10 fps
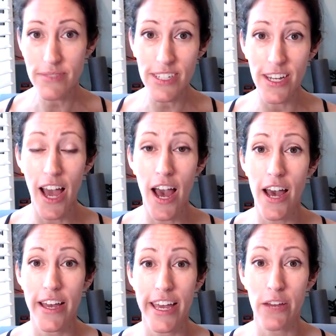
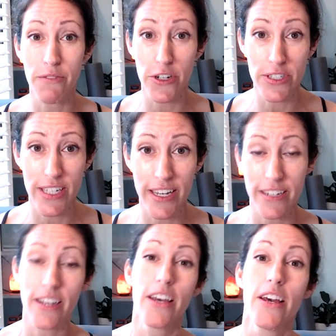Uh, it converts
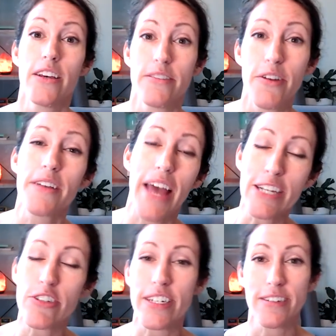it, well,
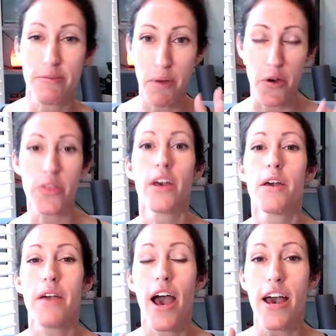actually, both
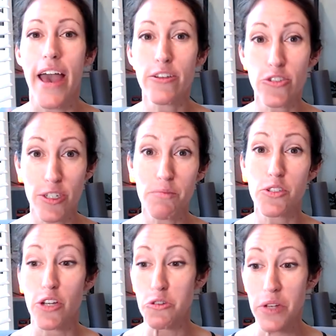uh, estrogen,
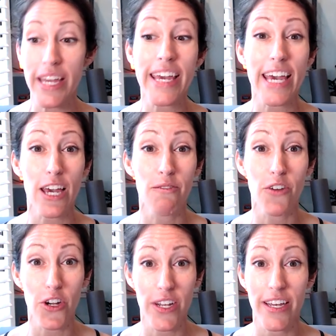progesterone, it can get
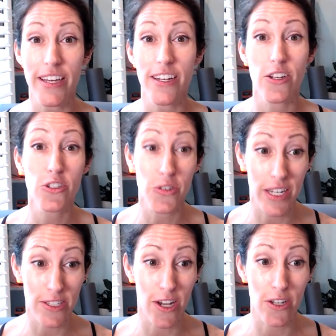converted to
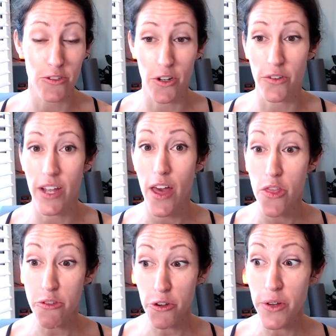testosterone
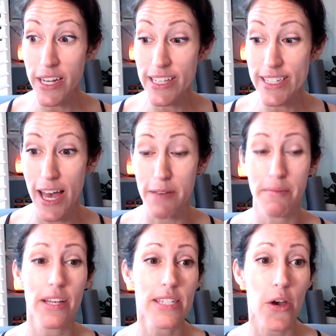through an enzyme.
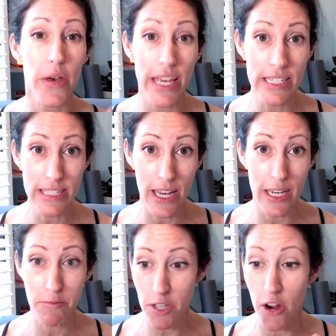So
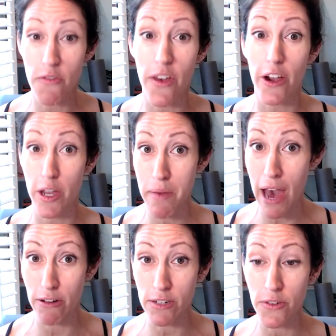enzymes are very
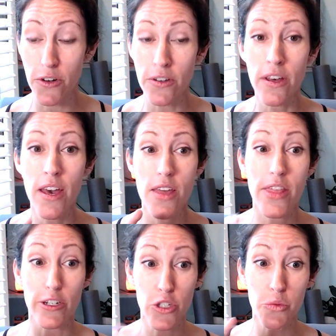powerful,
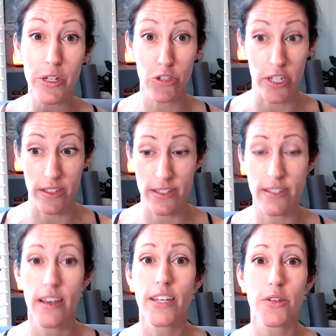they're switches.
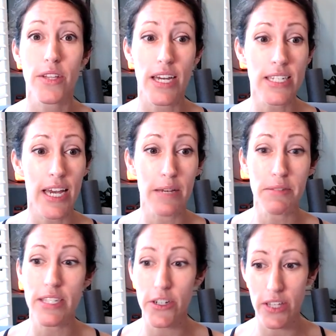So a lot of
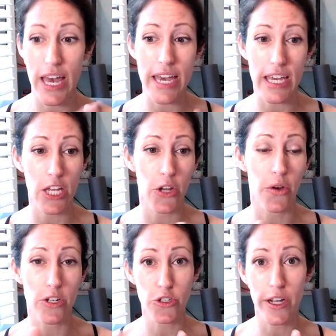times they're like, you know,
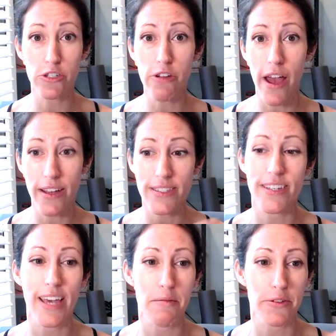on train tracks, like
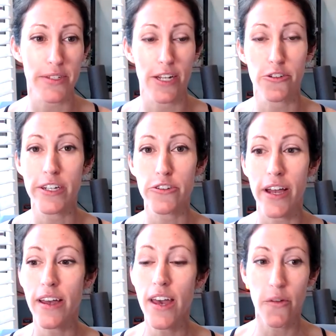Gabriel's got a train
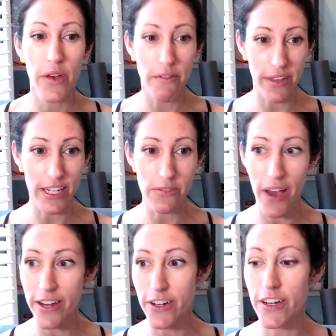track, we have like a
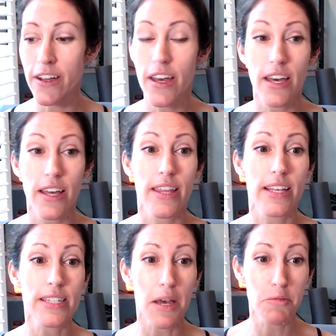divider. The
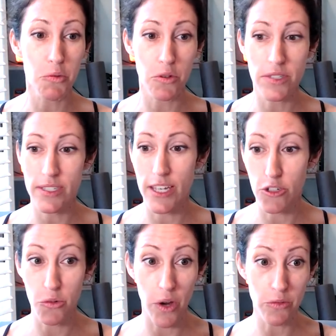enzymes will send
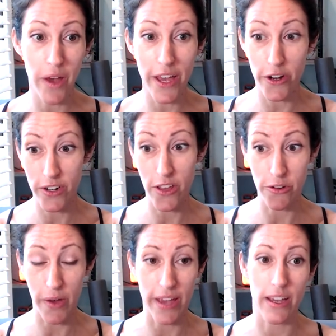you one way or another
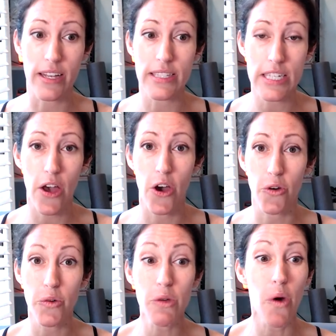way. And so
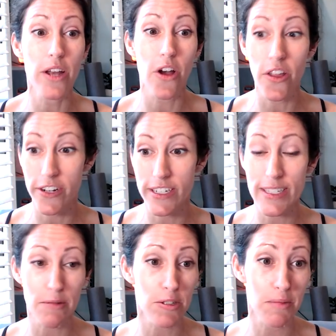we want all our
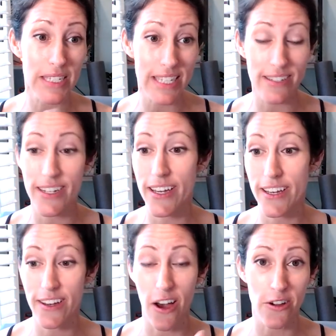enzymes to be
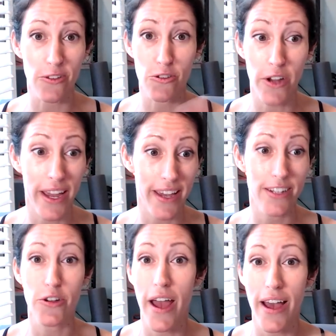sending our little train
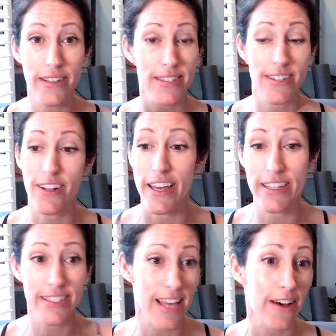tracks and,
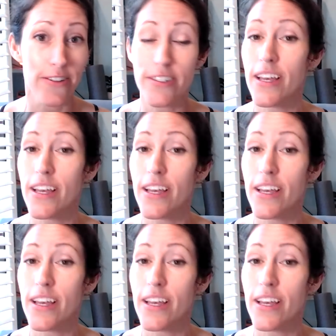and cells